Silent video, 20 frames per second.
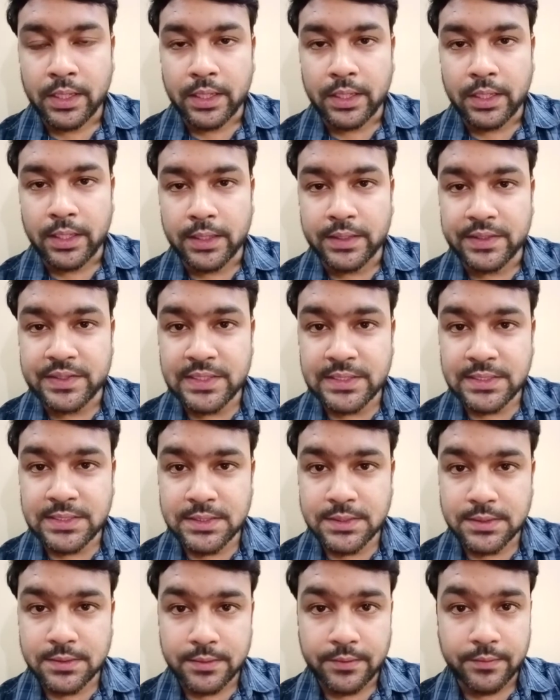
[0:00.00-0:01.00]
In
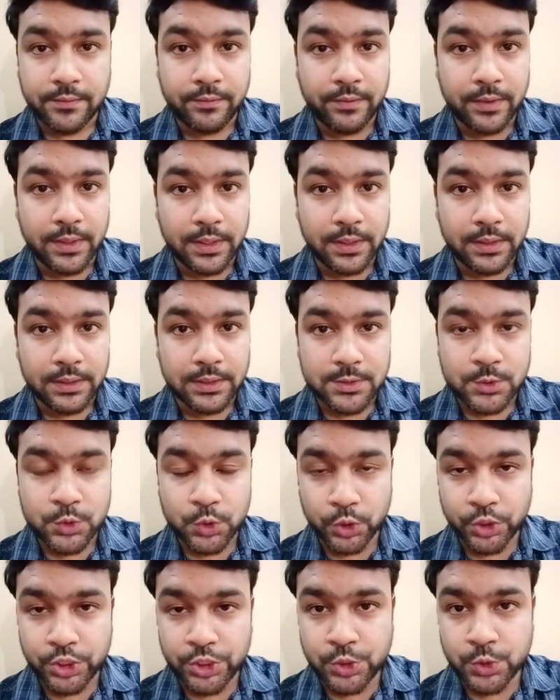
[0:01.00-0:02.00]
this
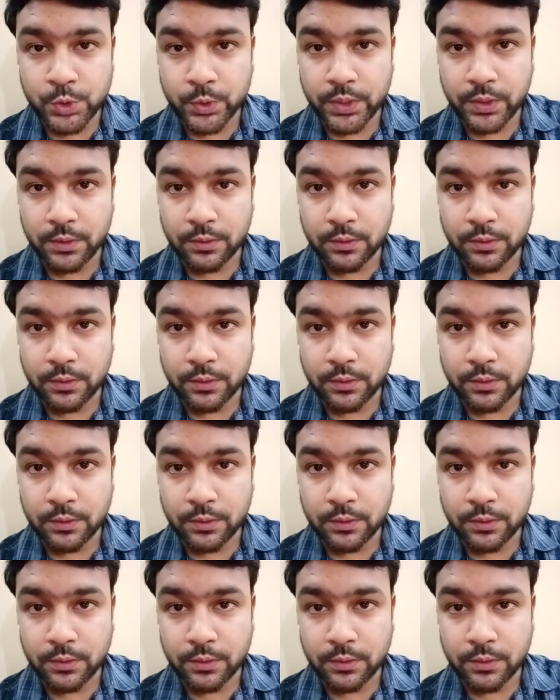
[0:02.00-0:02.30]
short story